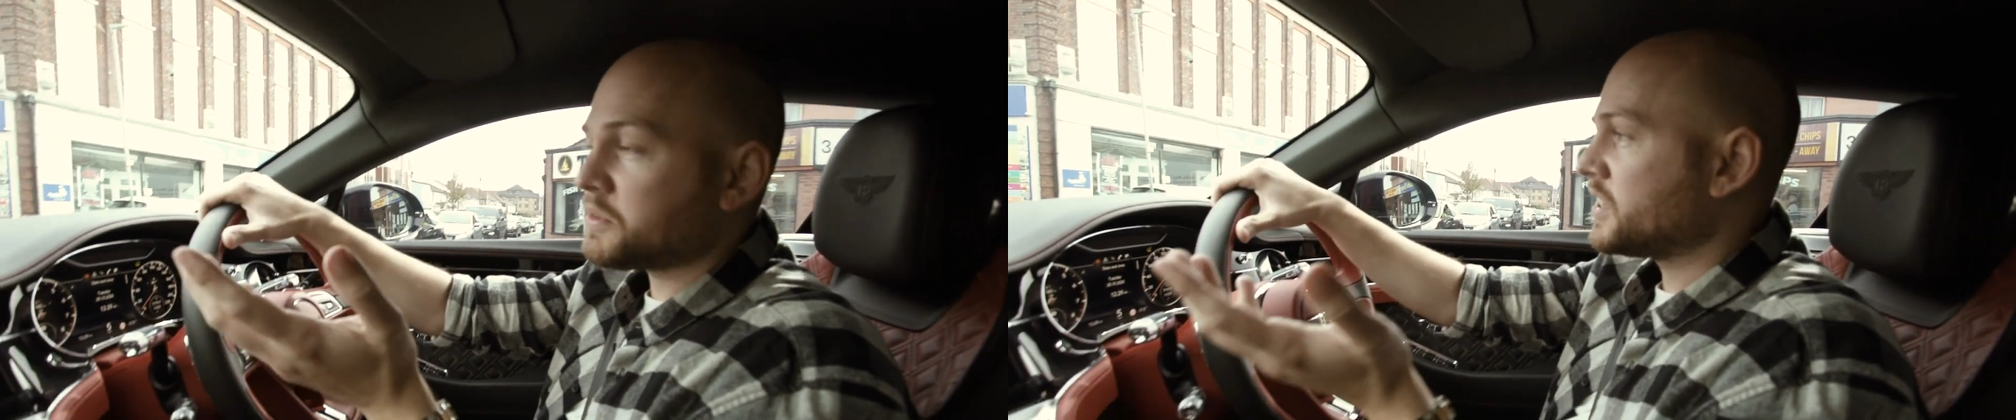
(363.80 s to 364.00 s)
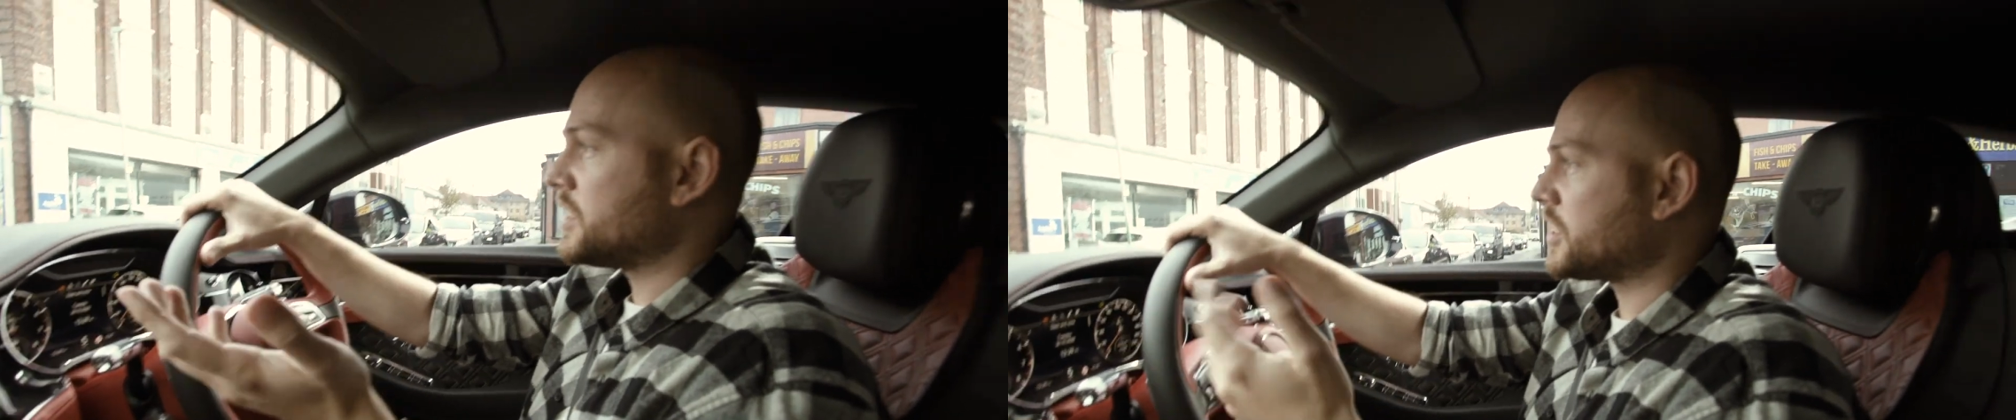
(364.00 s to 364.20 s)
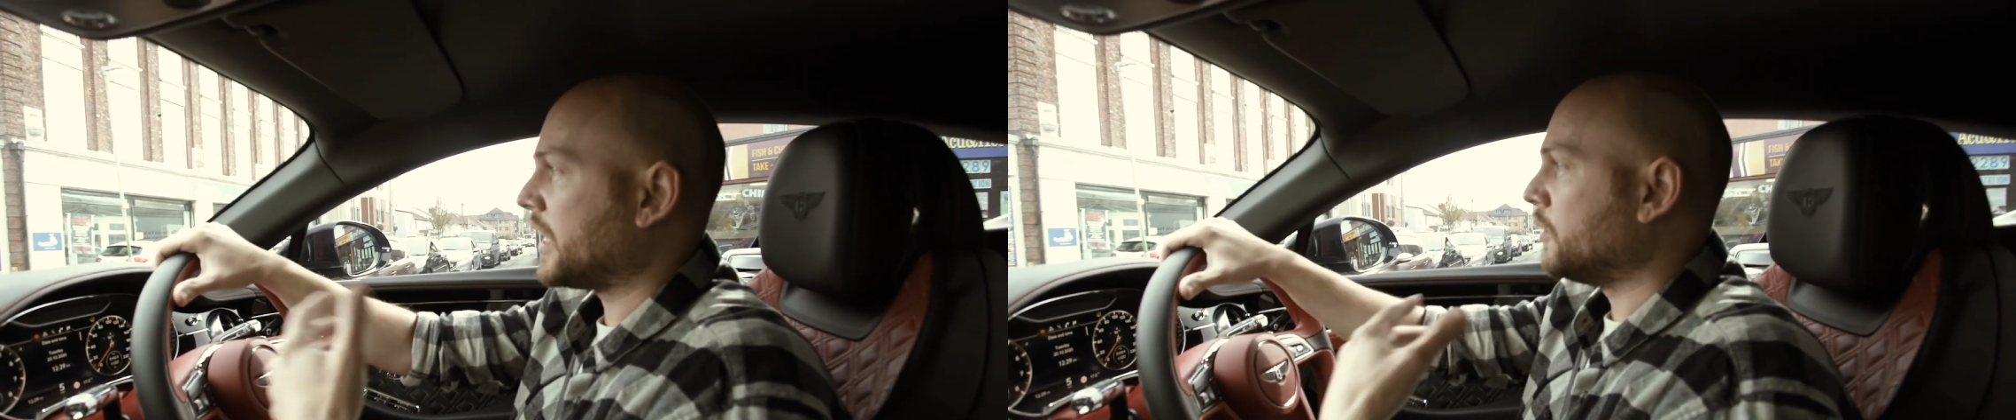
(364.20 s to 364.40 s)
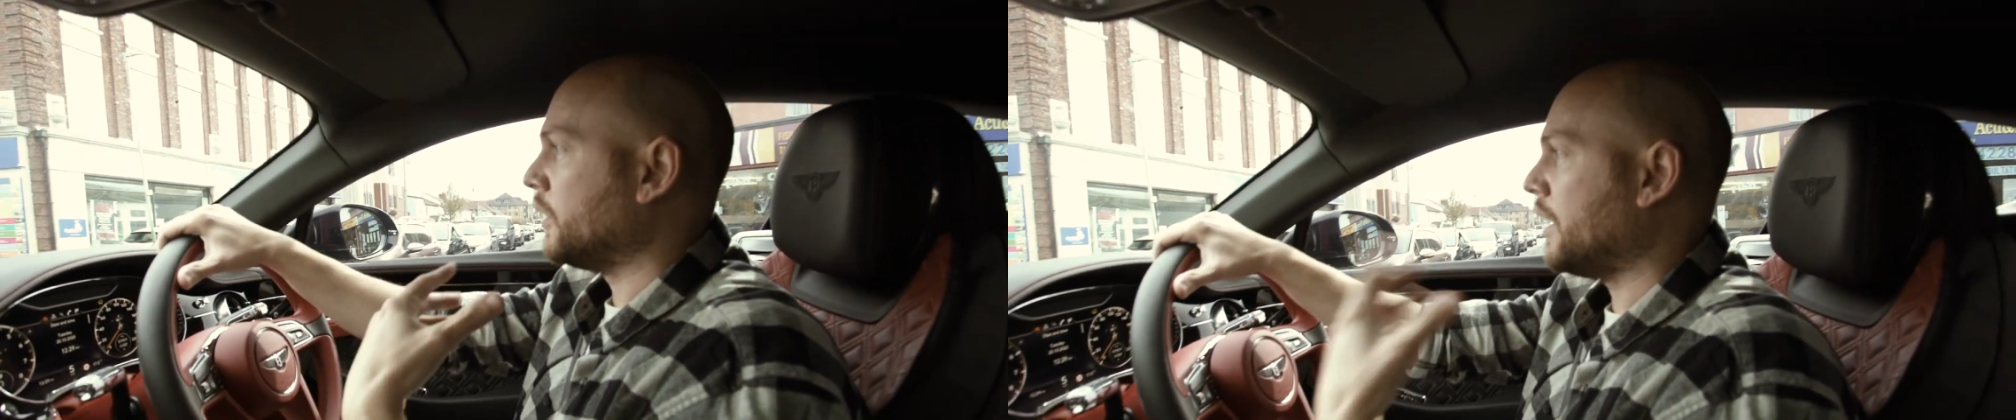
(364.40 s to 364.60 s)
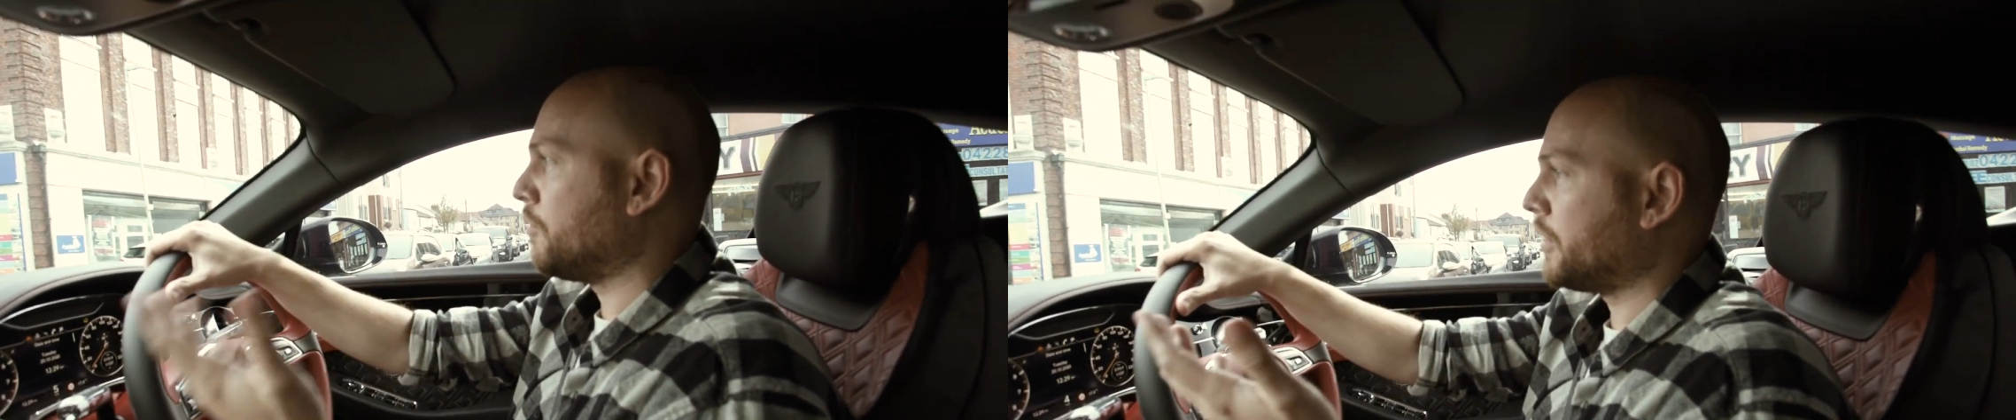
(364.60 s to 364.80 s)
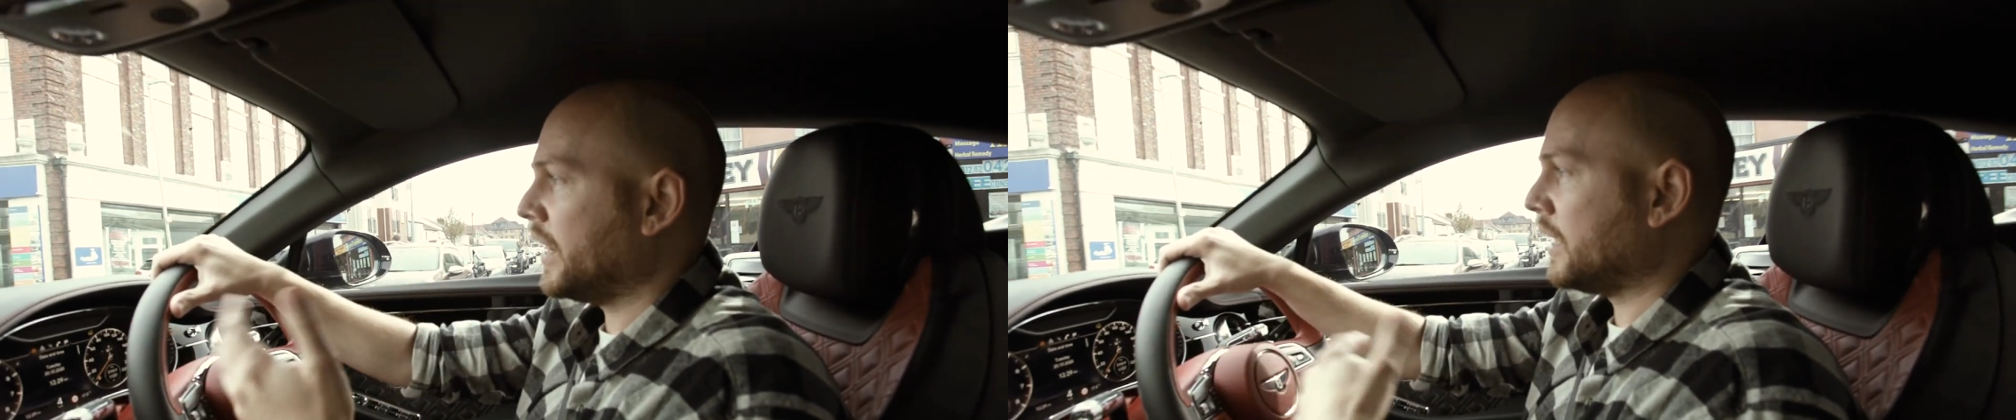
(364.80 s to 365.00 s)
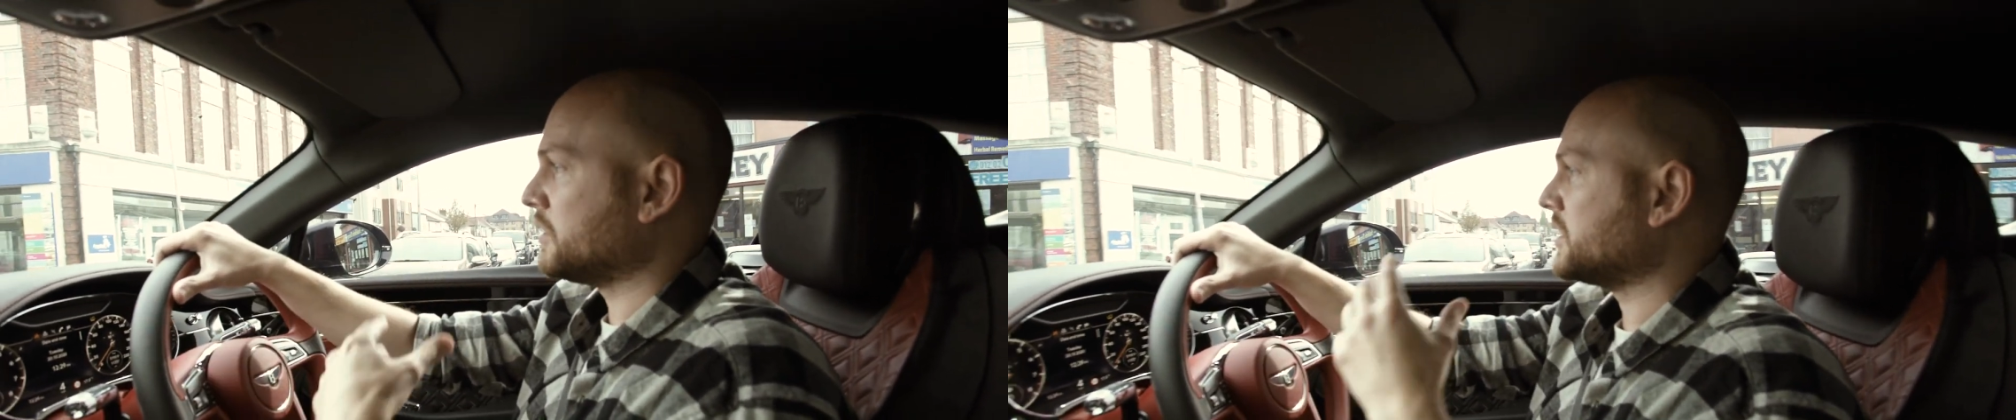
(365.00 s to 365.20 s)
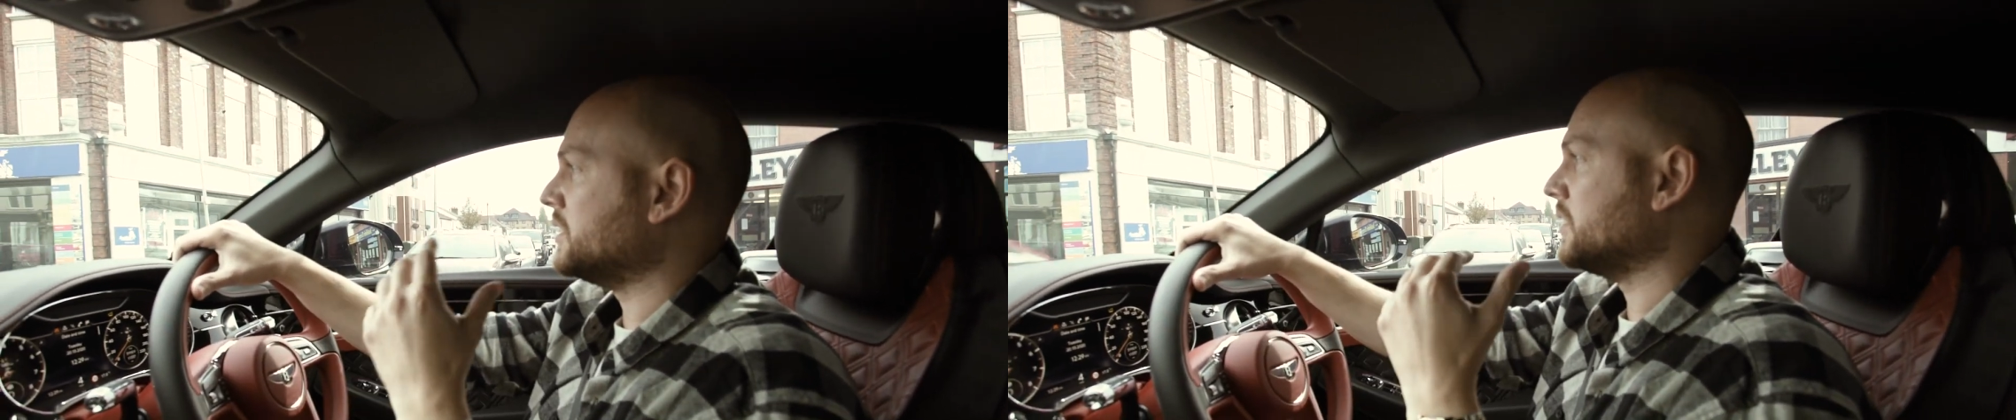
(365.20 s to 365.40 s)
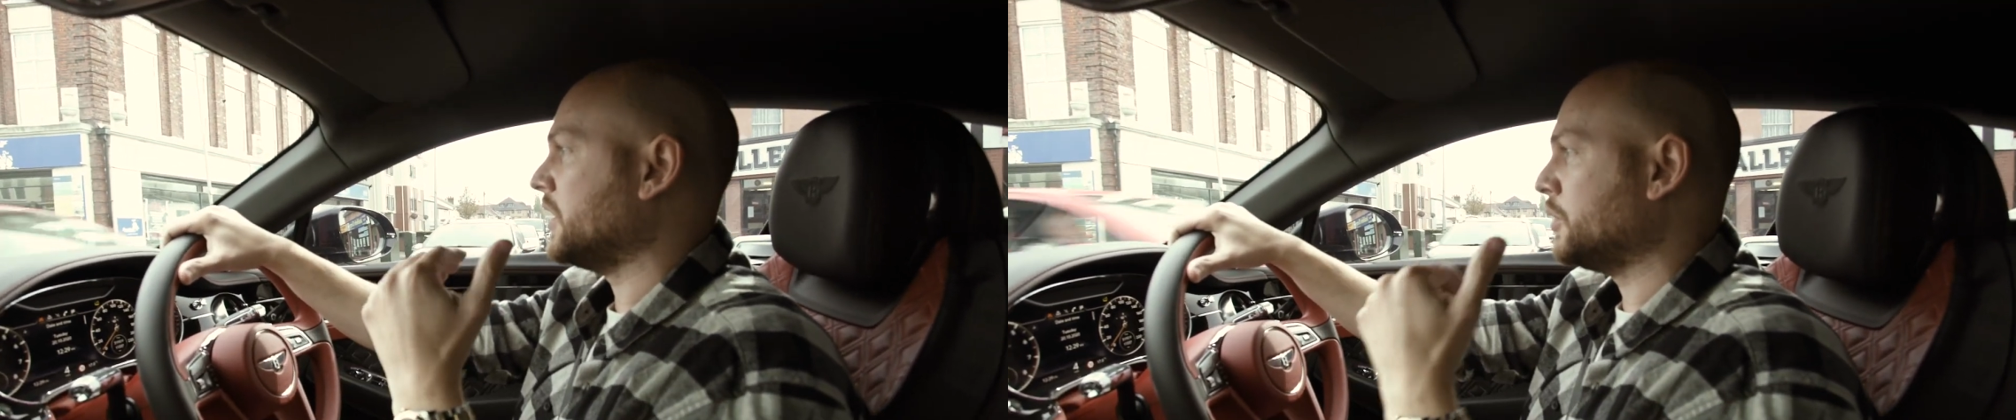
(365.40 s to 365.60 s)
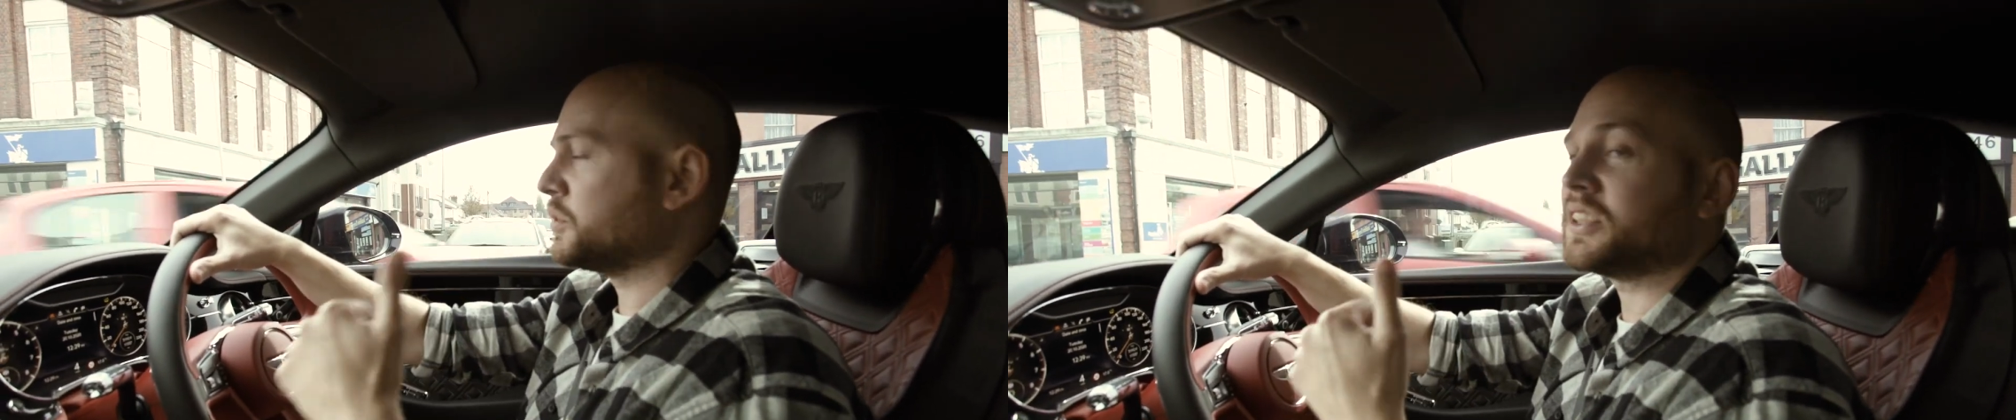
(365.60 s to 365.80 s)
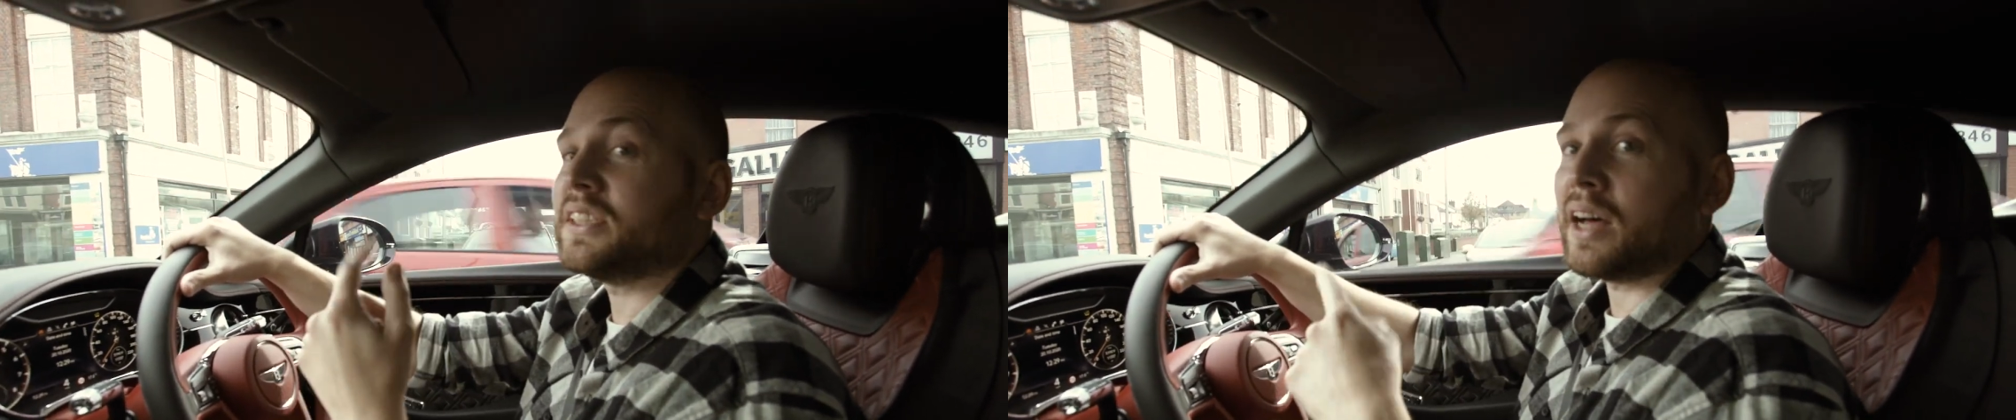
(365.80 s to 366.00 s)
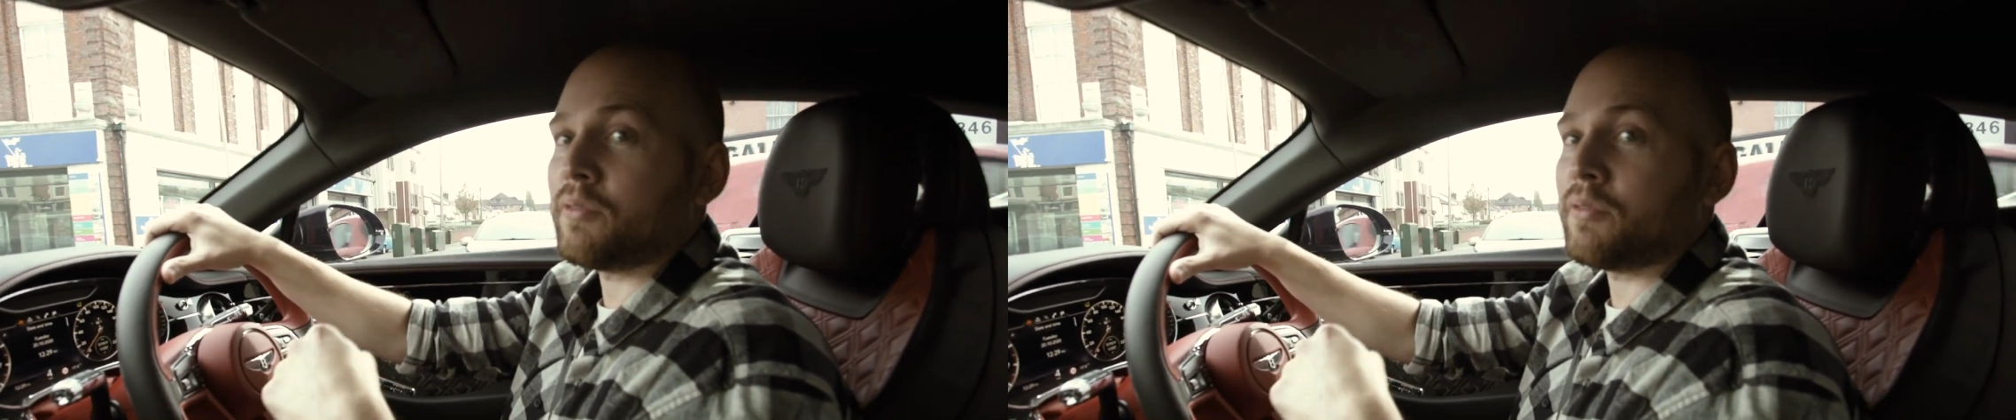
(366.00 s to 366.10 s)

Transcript: to the channel and everything else, and you'll see that